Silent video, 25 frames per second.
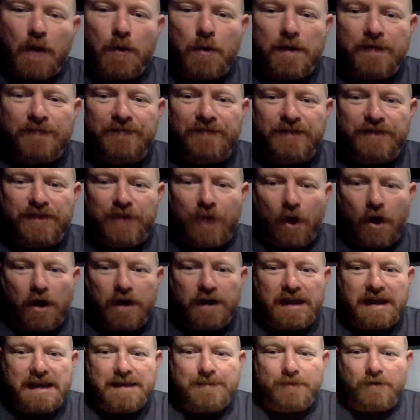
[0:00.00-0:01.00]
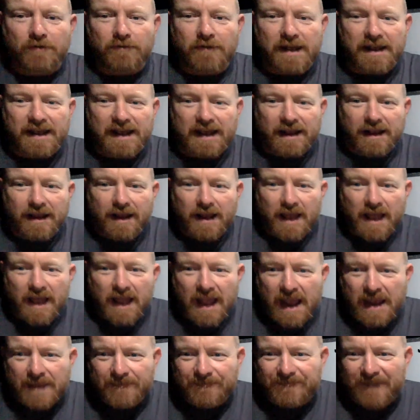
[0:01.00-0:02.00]
with the Dyneema rigging.
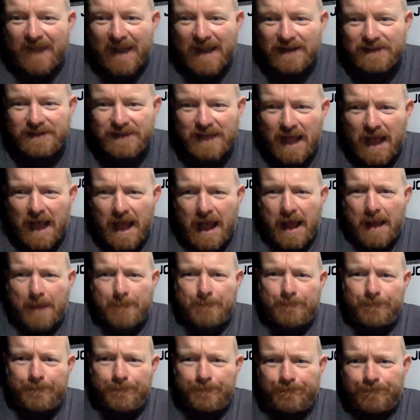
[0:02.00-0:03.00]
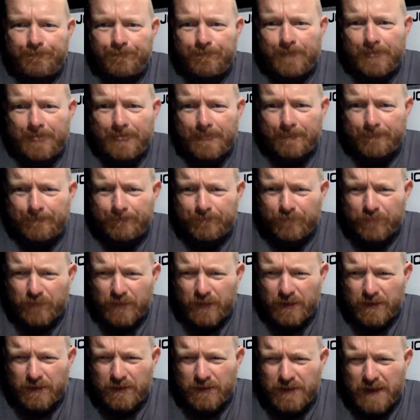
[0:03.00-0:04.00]
In fact, I
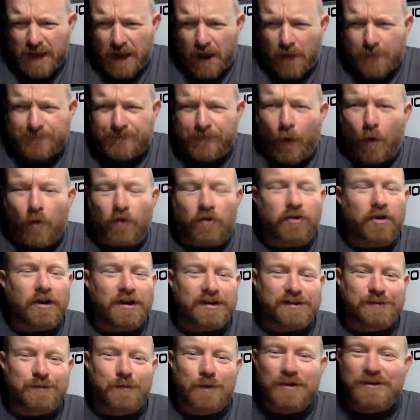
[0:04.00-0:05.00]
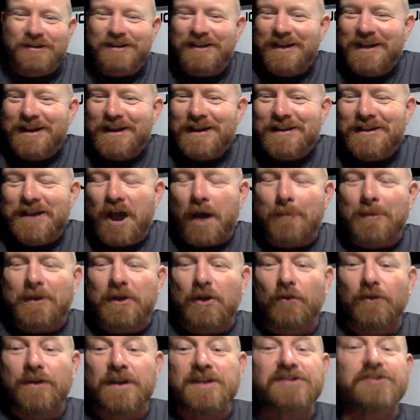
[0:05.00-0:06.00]
thought Chris would come in
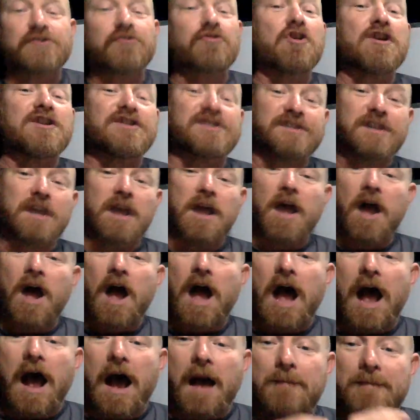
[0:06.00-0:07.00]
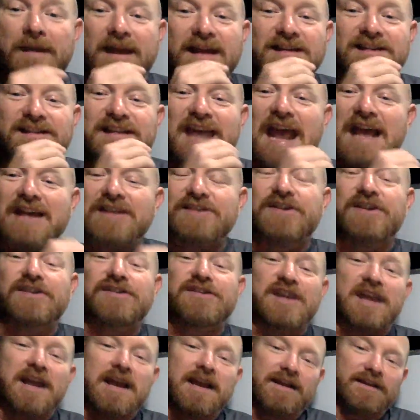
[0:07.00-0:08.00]
on this. Chris in
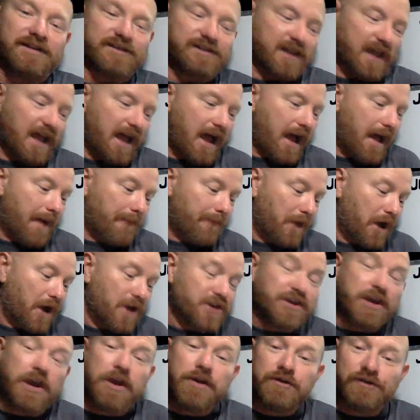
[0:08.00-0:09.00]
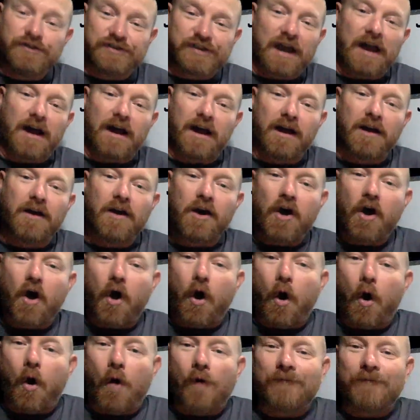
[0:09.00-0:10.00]
Texas is a user
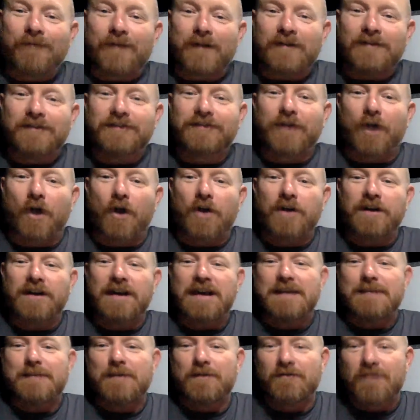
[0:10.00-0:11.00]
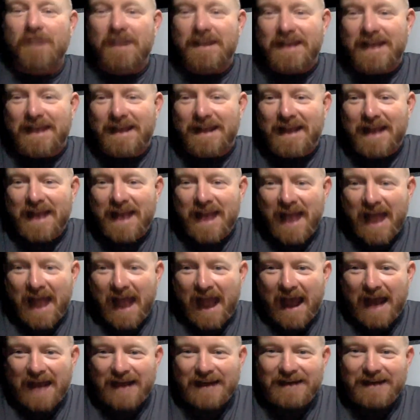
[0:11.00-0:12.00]
of Dyneema rigging,
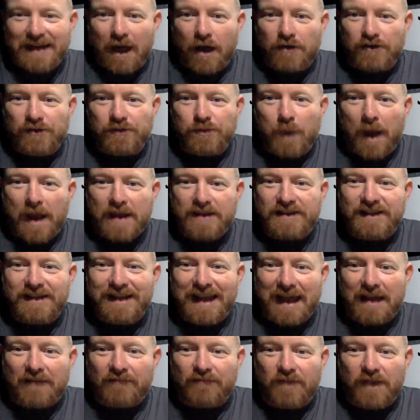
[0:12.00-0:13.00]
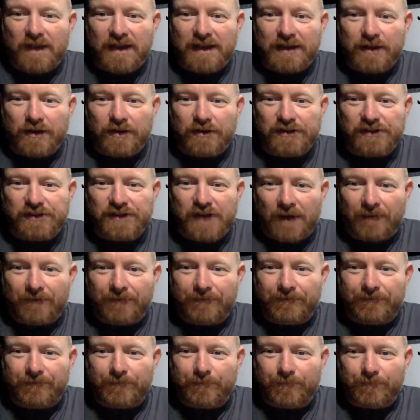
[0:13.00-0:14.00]
and he knows where to get really good stuff
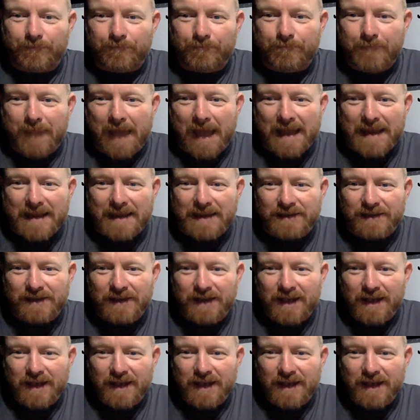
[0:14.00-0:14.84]
made.